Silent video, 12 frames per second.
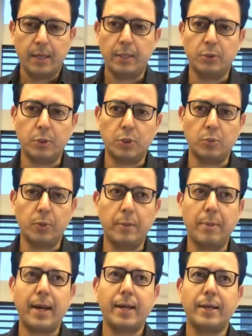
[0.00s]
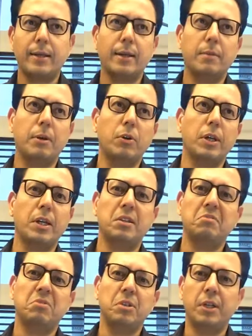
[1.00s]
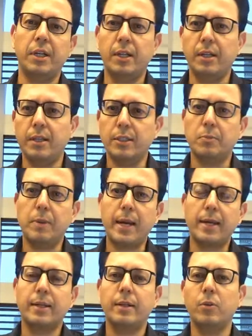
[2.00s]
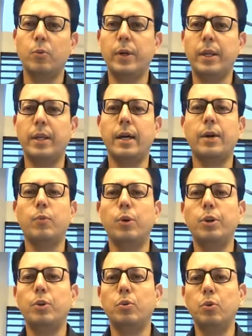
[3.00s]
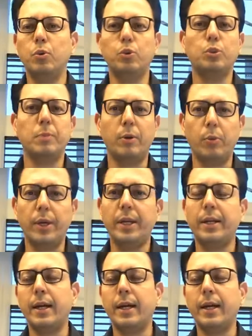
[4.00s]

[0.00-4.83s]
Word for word: this was way back about like 13 years back when I wanted to lose my weight.